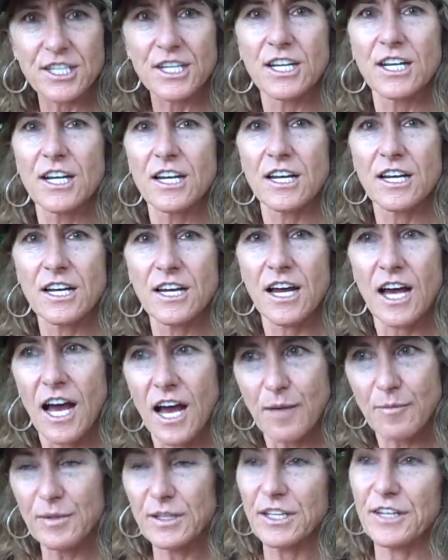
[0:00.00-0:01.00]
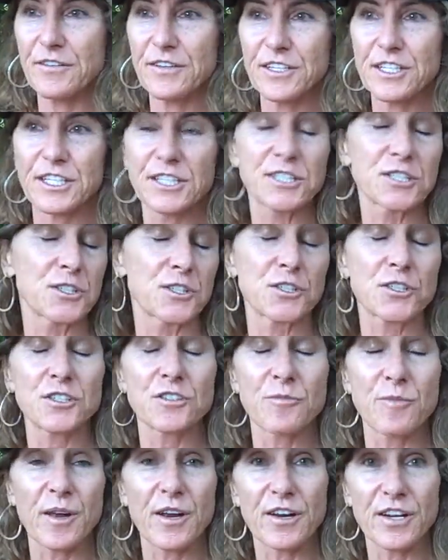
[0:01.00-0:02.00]
Uh-huh. I believe in the institution
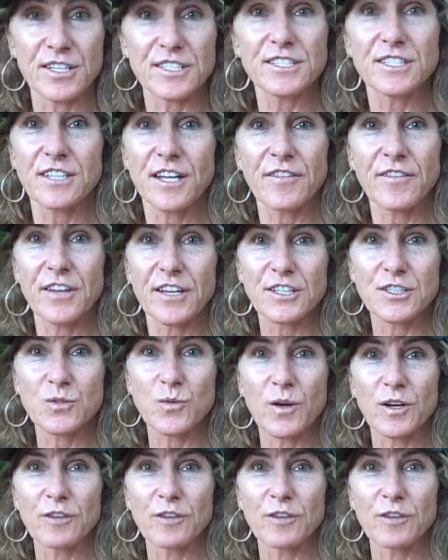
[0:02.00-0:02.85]
of marriage. I okay.